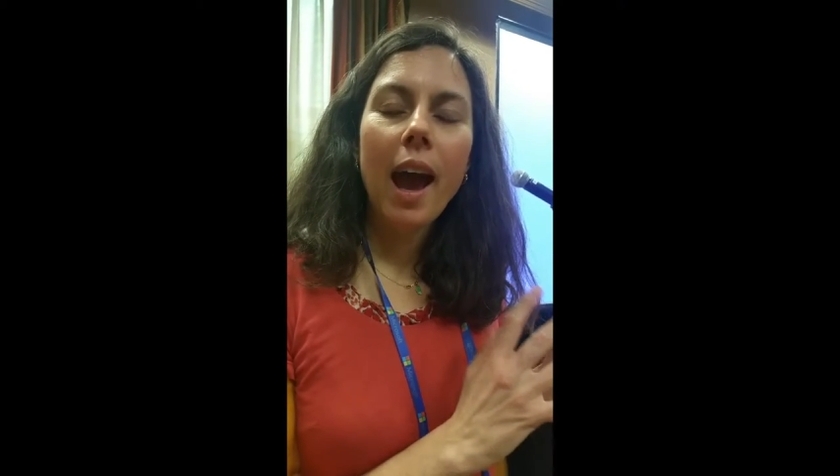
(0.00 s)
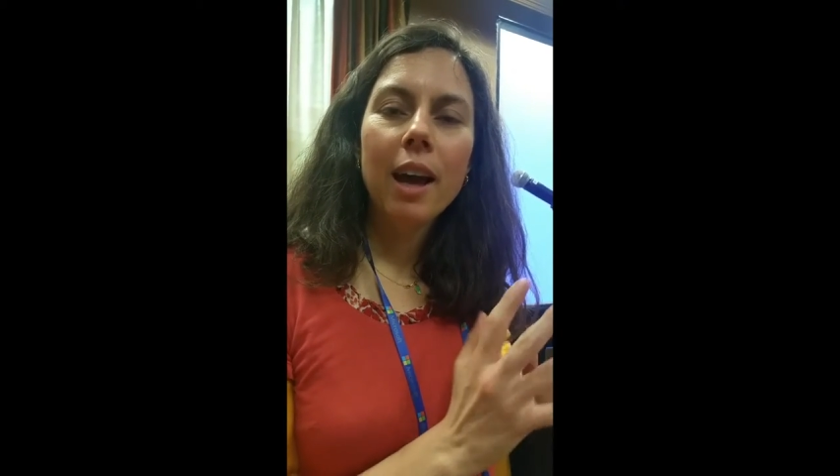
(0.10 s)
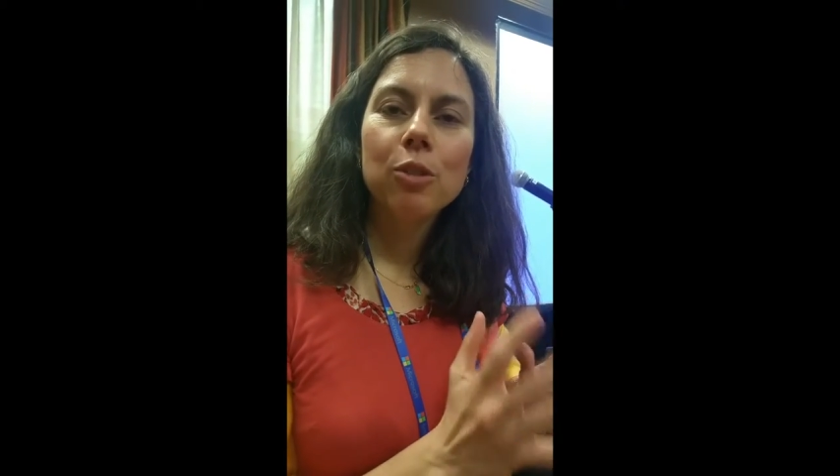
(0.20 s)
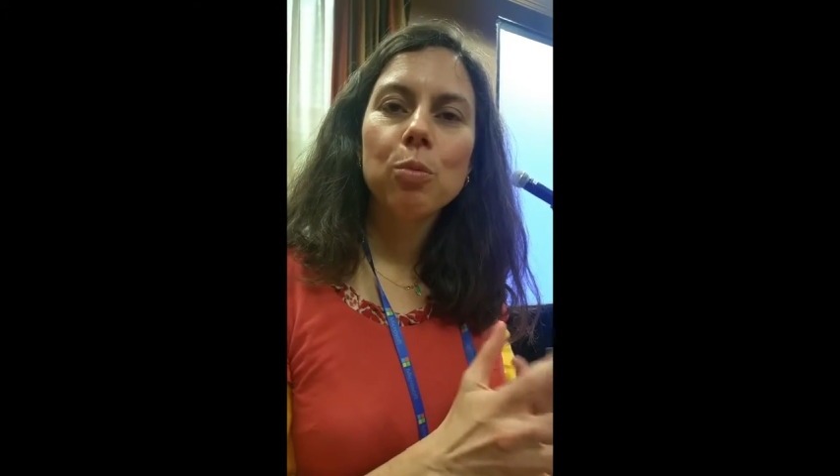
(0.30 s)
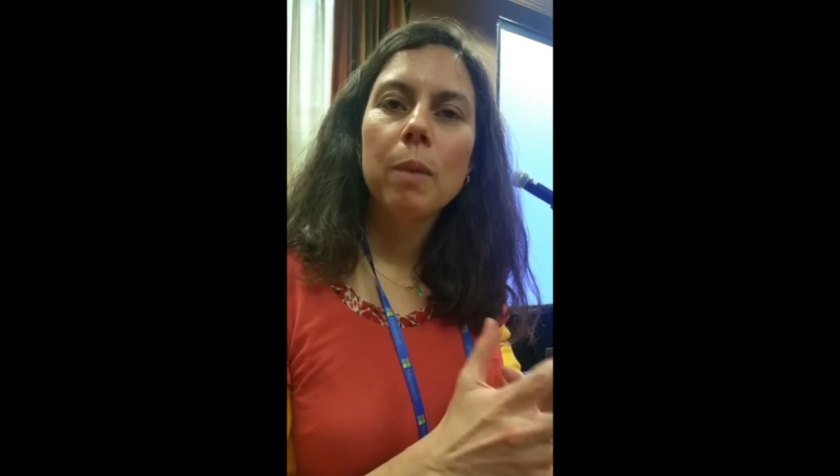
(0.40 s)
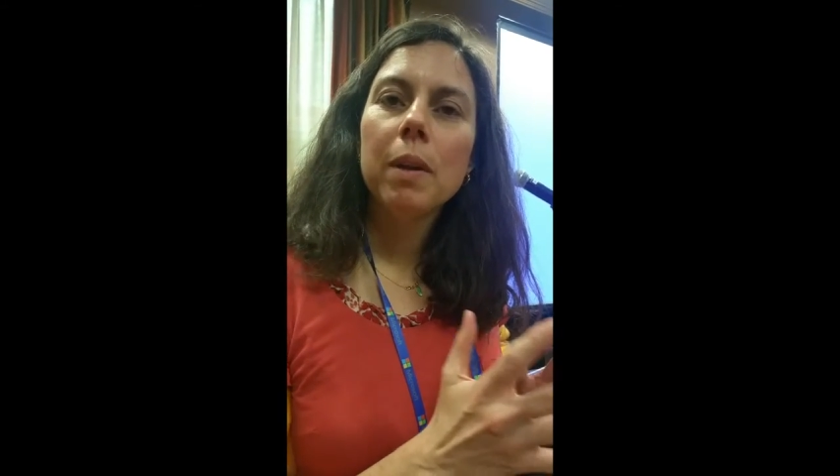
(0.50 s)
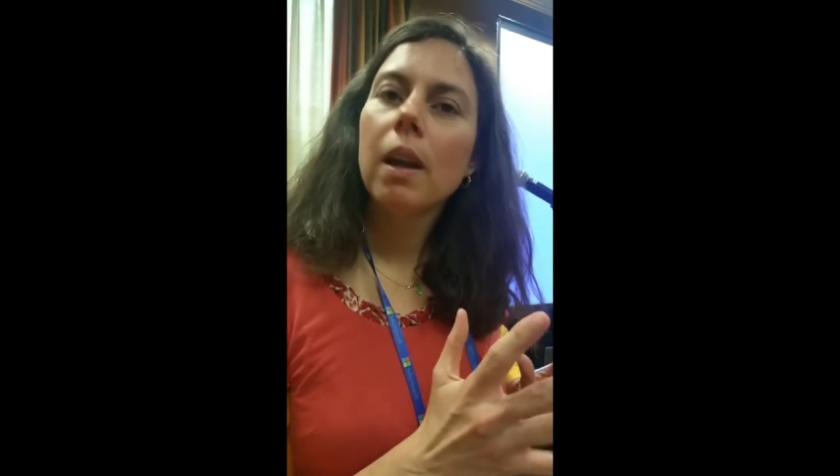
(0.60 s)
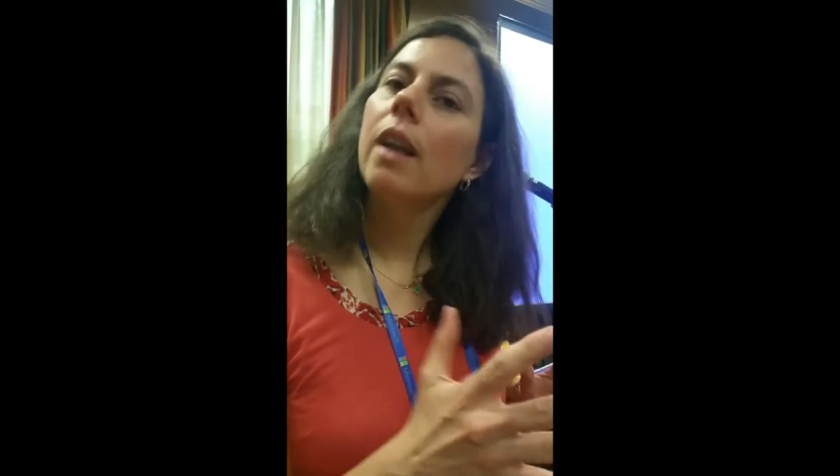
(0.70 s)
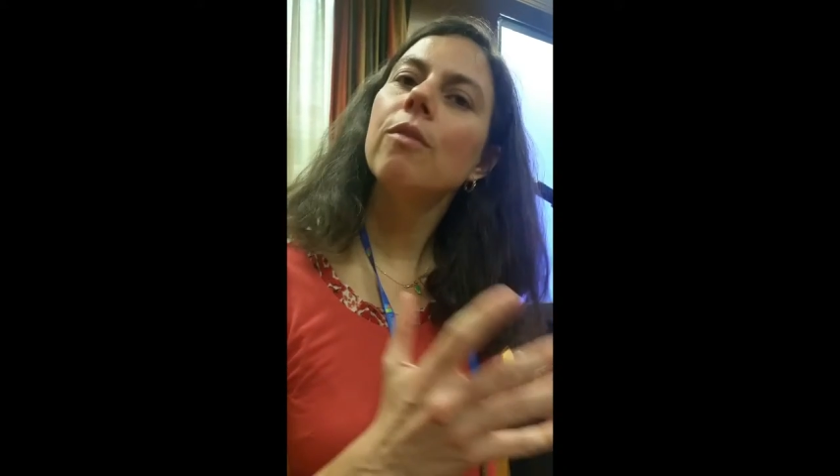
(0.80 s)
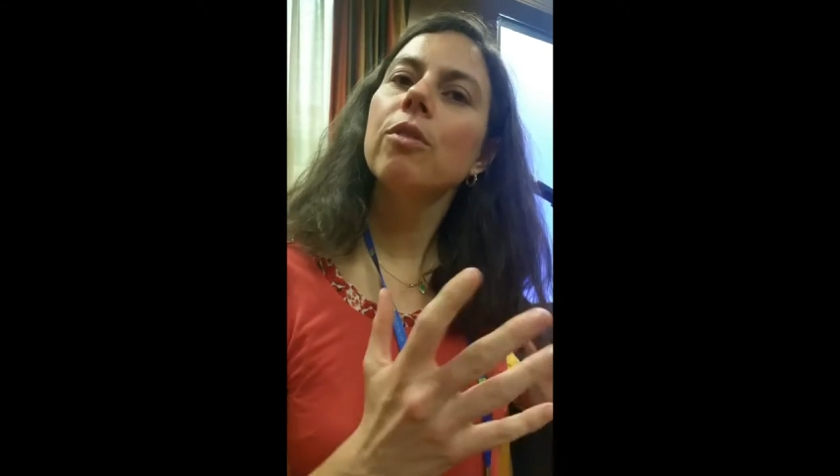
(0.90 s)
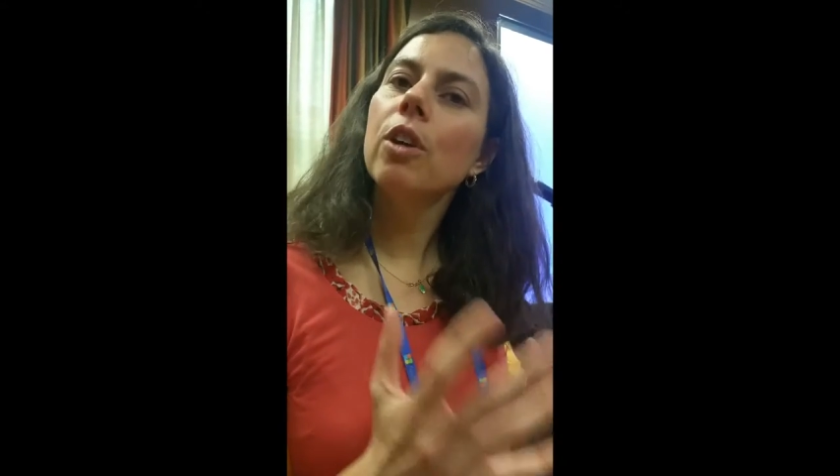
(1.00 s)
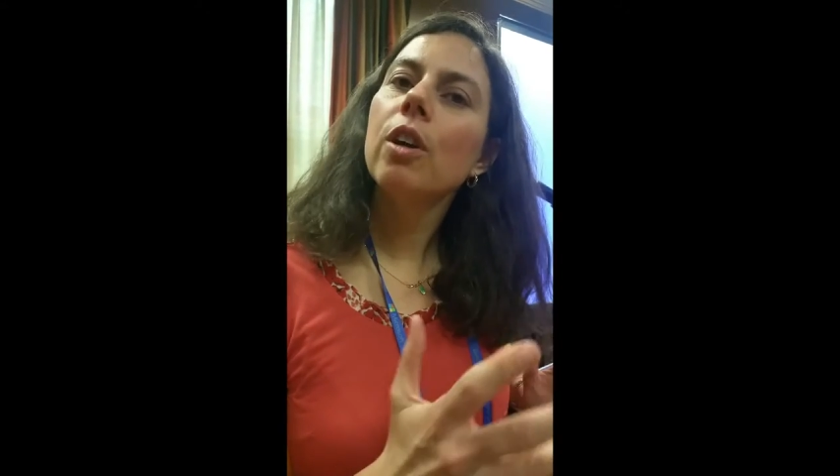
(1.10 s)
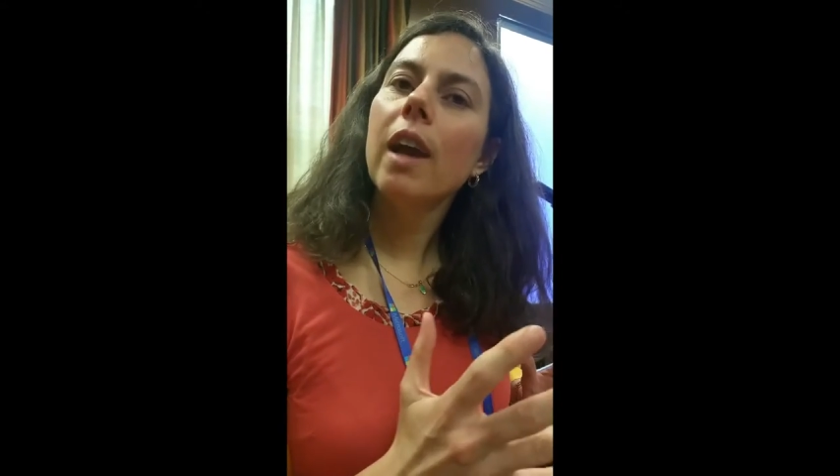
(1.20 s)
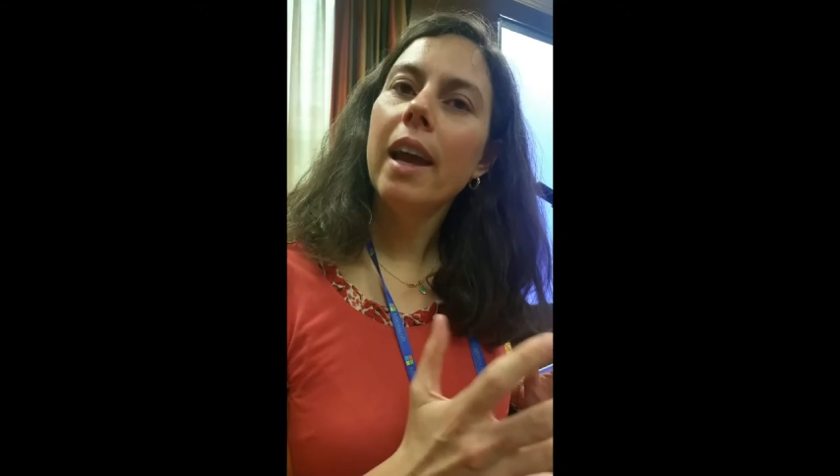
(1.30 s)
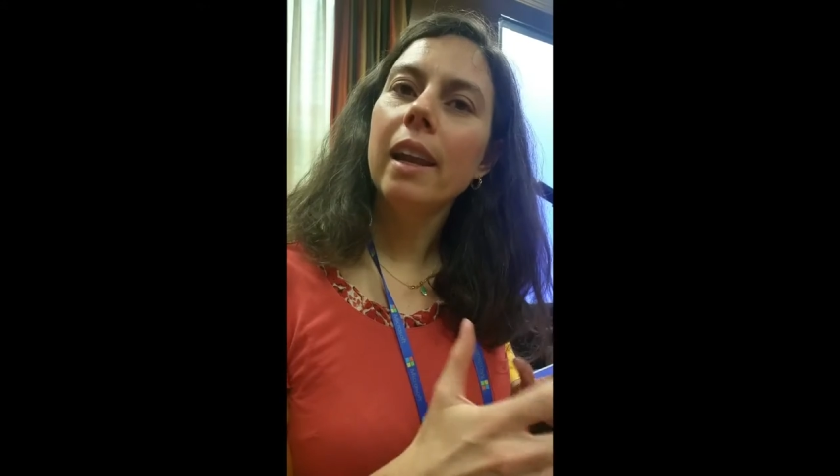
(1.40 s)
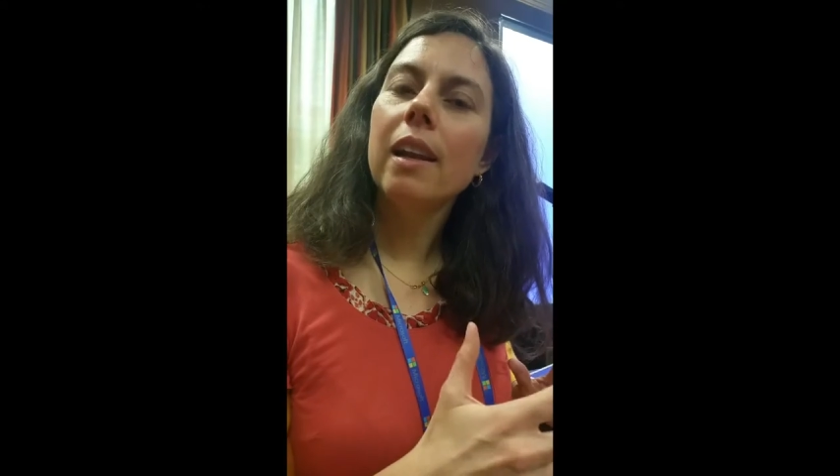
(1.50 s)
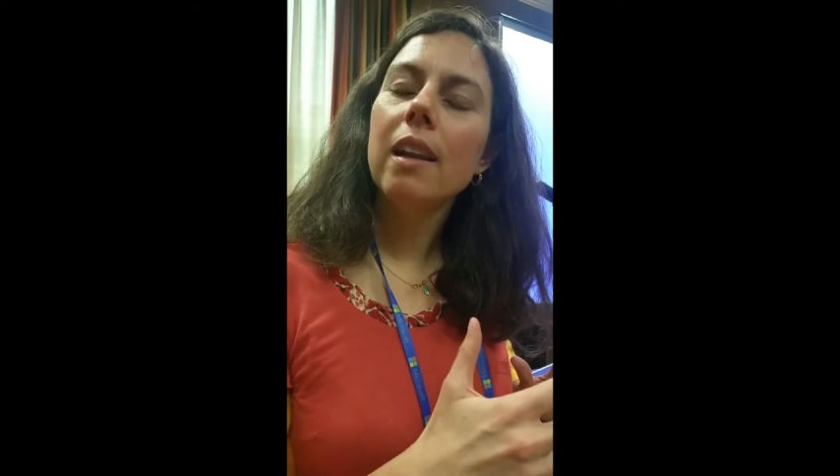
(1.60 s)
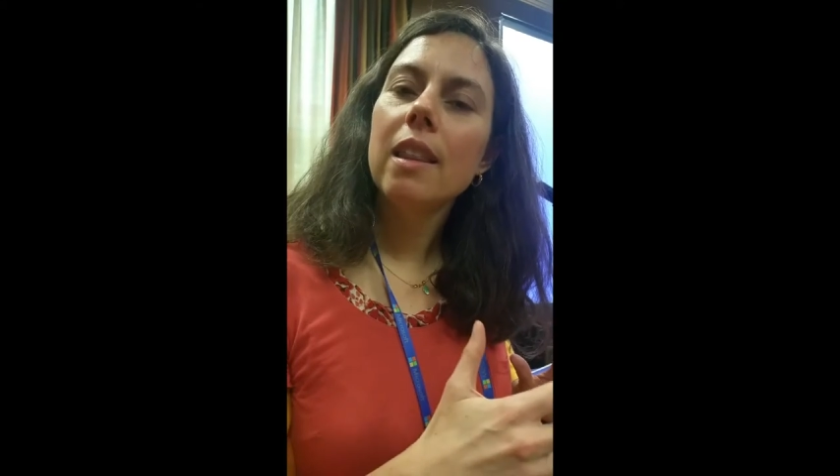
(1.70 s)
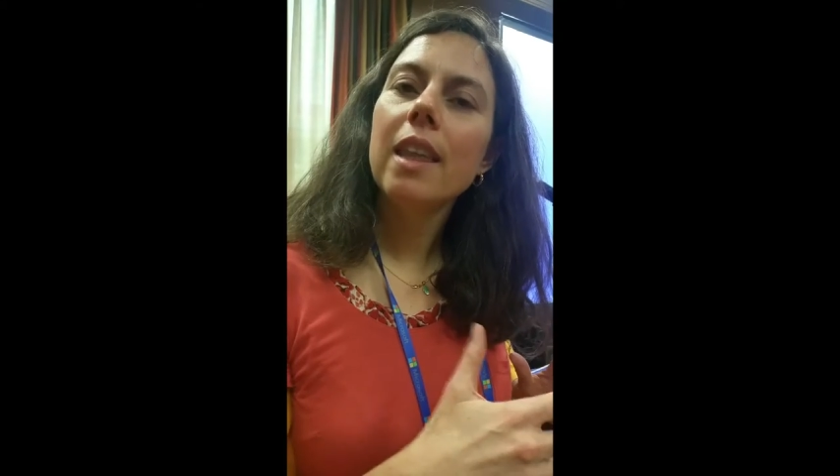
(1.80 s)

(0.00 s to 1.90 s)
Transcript: as women kind of look and